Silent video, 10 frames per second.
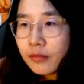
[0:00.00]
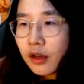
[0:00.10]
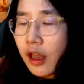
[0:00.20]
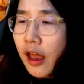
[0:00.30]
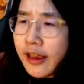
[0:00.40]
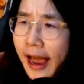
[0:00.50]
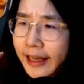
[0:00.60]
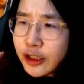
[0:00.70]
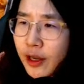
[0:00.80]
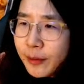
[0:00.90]
yeah,
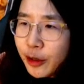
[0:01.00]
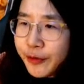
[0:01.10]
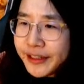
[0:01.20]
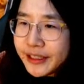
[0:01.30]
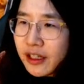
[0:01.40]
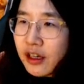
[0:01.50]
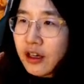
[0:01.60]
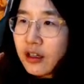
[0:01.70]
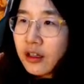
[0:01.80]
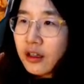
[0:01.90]
actually I'm curious.
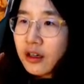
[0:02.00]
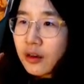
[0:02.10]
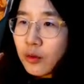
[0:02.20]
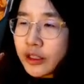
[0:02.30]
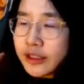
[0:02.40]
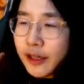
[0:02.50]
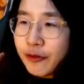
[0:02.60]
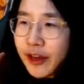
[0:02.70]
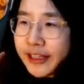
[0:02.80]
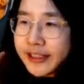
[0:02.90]
What if
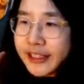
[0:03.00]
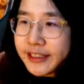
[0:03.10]
I set